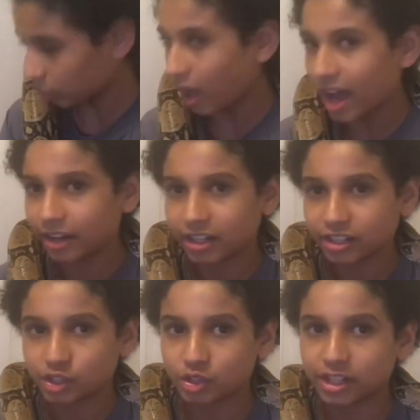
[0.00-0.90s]
a lot of
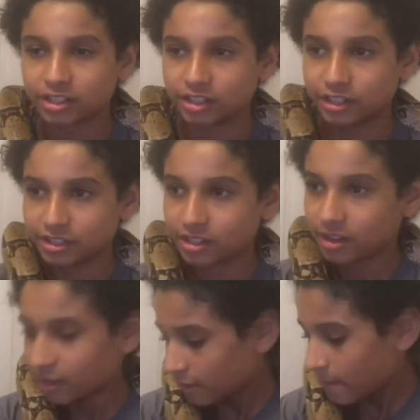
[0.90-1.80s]
constrictors,
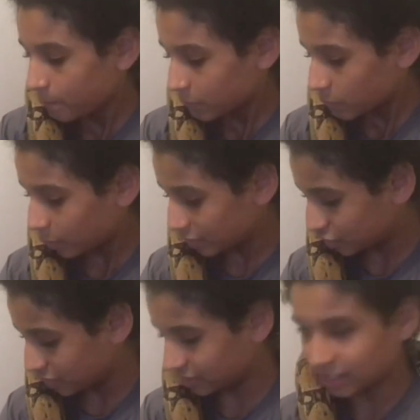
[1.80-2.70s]

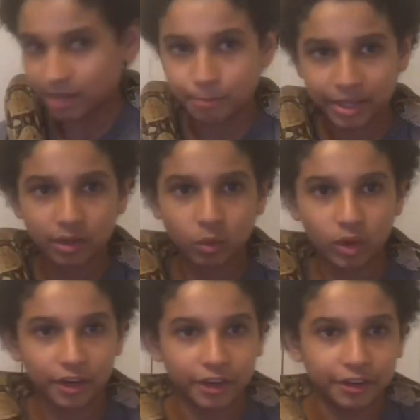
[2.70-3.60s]
which is a big
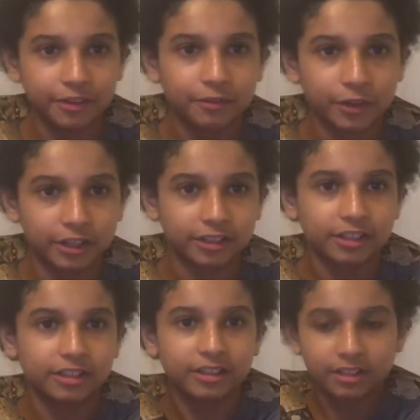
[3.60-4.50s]
word for
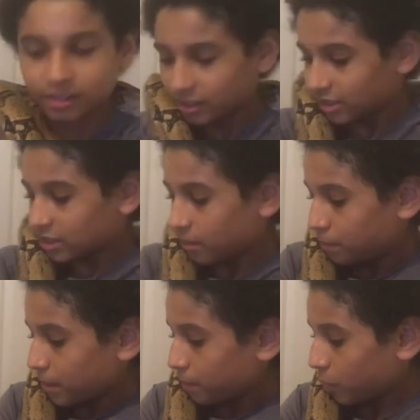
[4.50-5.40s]
some
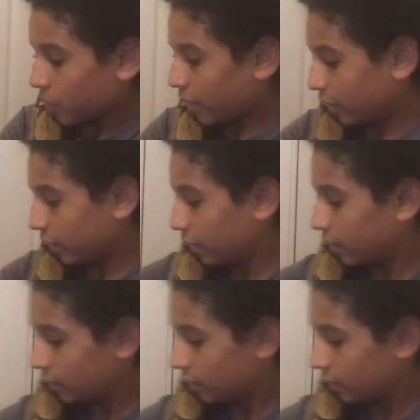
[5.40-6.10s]
people, and